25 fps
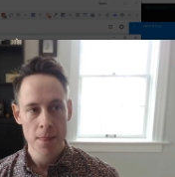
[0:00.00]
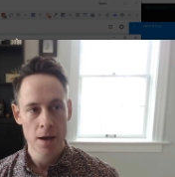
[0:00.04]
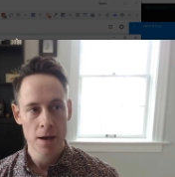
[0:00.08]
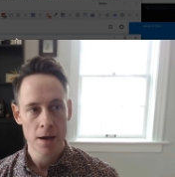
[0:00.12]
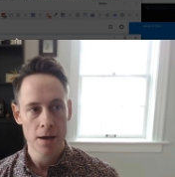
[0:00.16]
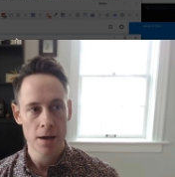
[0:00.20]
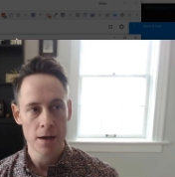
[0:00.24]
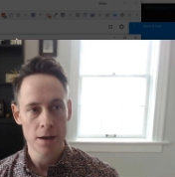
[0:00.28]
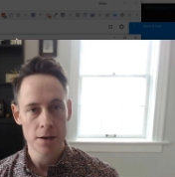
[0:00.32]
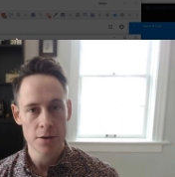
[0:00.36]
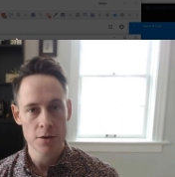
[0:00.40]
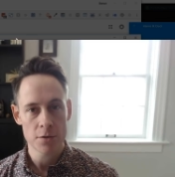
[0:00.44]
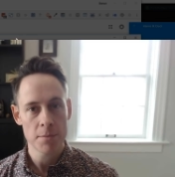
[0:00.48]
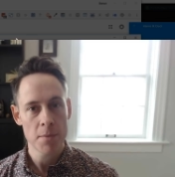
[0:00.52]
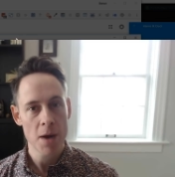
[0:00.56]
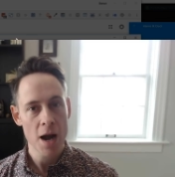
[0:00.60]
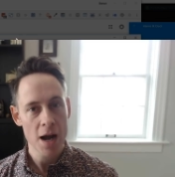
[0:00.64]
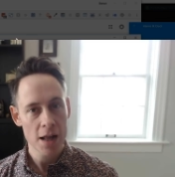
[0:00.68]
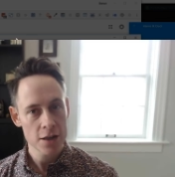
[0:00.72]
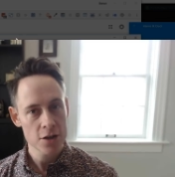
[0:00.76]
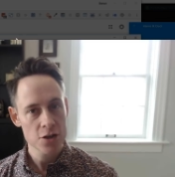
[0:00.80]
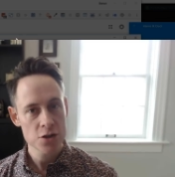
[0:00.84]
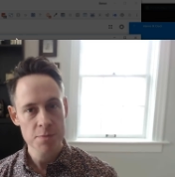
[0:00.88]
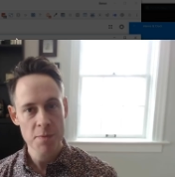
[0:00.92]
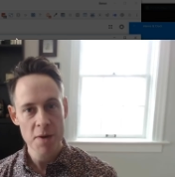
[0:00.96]
Your
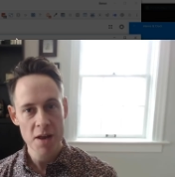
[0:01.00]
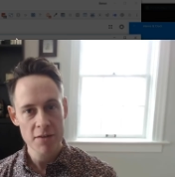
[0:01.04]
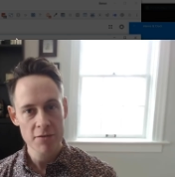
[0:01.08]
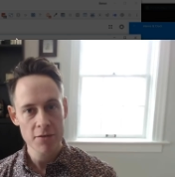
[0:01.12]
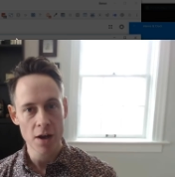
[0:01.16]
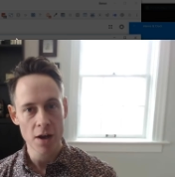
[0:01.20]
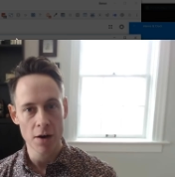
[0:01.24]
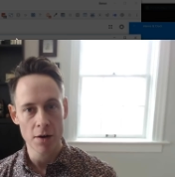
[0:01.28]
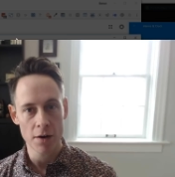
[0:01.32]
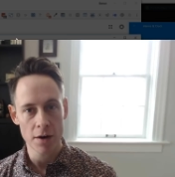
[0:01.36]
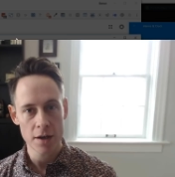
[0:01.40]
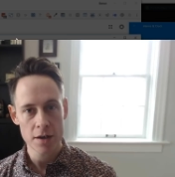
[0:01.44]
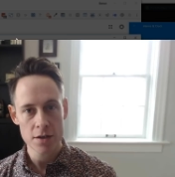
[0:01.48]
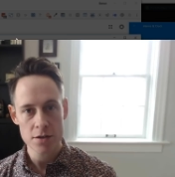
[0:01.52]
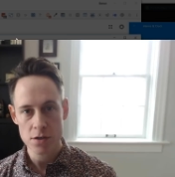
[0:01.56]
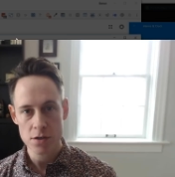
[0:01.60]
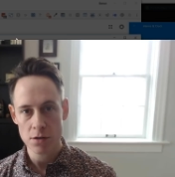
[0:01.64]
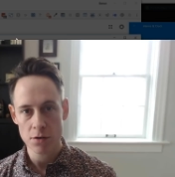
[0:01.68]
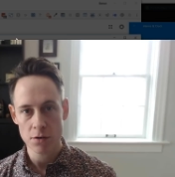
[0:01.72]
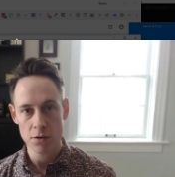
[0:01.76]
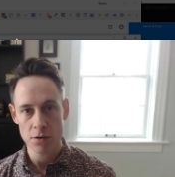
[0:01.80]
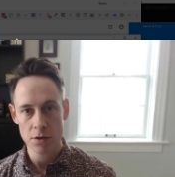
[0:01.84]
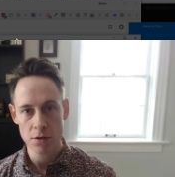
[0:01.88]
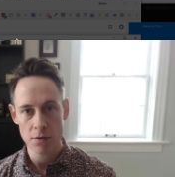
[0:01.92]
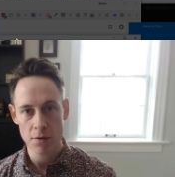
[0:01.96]
mileage may vary,
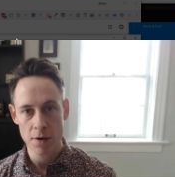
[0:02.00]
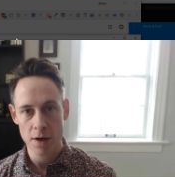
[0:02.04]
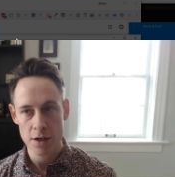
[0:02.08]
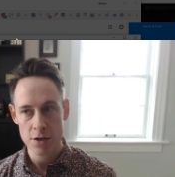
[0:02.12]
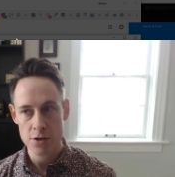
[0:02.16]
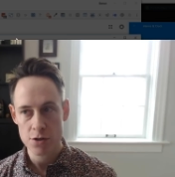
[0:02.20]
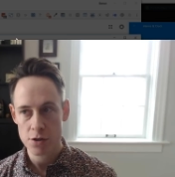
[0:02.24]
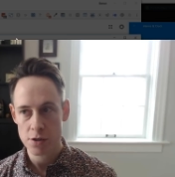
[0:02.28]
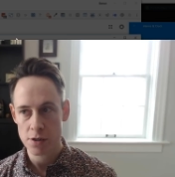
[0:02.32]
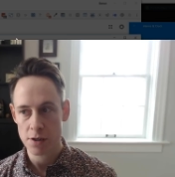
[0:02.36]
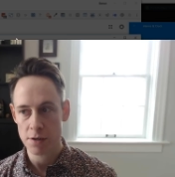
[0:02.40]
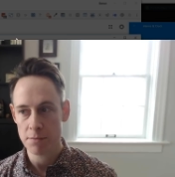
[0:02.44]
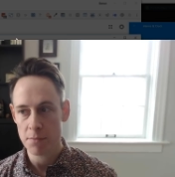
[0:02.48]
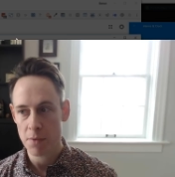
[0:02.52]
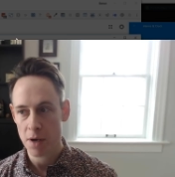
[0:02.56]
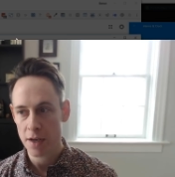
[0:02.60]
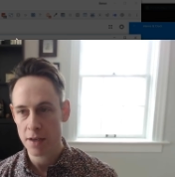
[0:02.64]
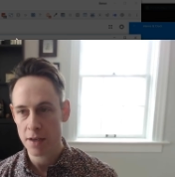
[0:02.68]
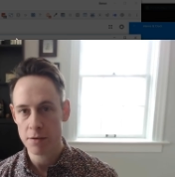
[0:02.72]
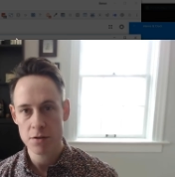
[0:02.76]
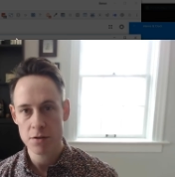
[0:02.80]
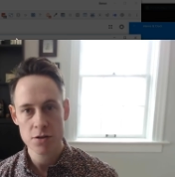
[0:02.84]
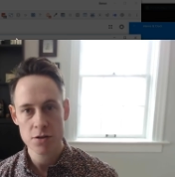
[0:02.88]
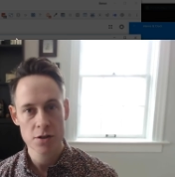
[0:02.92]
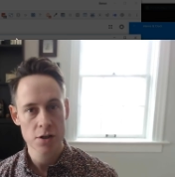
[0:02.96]
so you actually
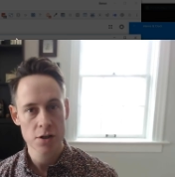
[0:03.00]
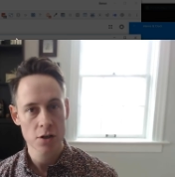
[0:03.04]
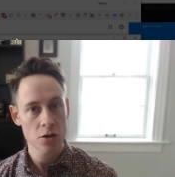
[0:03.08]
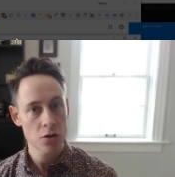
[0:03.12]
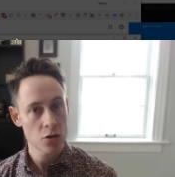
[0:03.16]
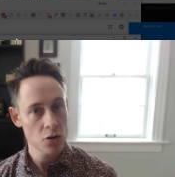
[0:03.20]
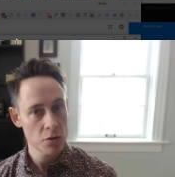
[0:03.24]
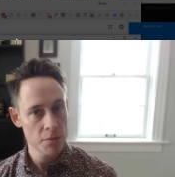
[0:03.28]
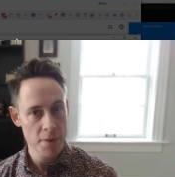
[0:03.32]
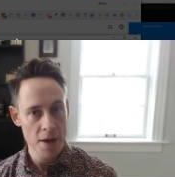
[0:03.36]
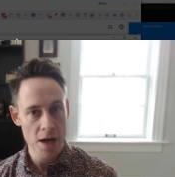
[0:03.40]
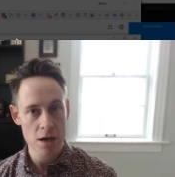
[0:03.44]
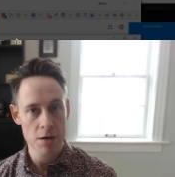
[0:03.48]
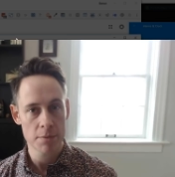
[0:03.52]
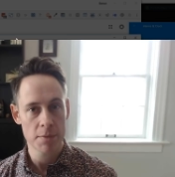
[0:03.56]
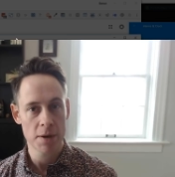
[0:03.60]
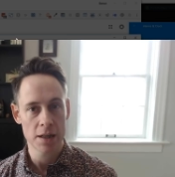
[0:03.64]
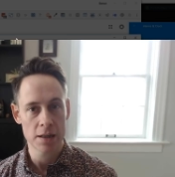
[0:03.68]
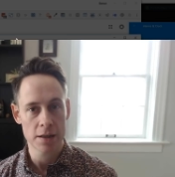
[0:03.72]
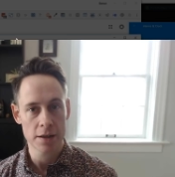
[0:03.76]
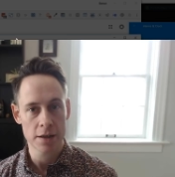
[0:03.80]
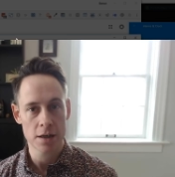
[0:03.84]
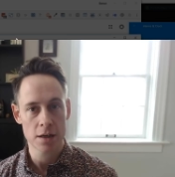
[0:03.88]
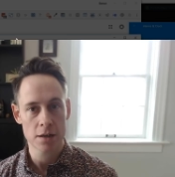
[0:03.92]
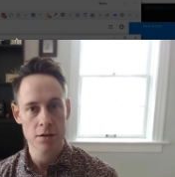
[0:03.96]
might still do better by
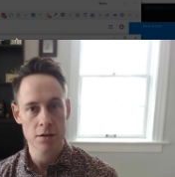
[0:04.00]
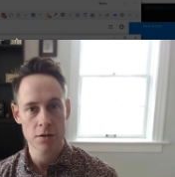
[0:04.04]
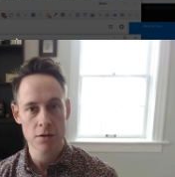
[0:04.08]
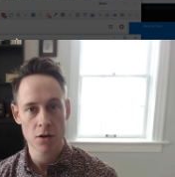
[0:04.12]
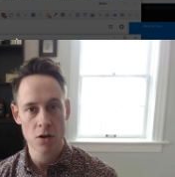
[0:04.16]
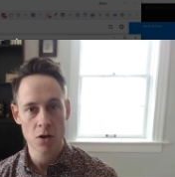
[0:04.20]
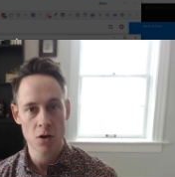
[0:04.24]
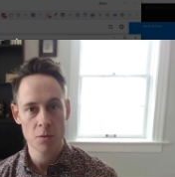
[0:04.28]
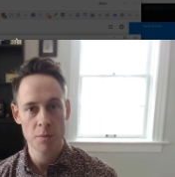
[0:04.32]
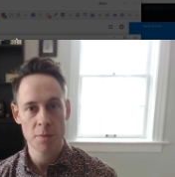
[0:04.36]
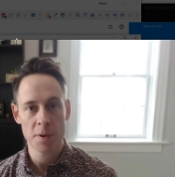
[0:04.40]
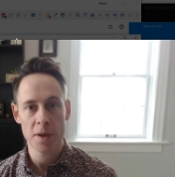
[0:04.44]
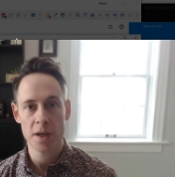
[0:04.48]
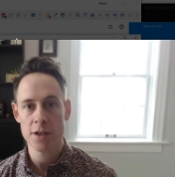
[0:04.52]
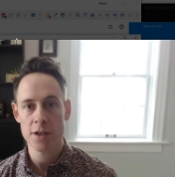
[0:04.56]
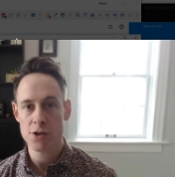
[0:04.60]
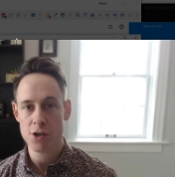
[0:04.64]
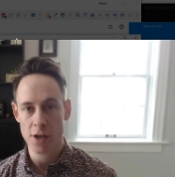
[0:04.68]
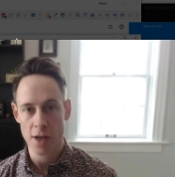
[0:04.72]
linking to the homepage.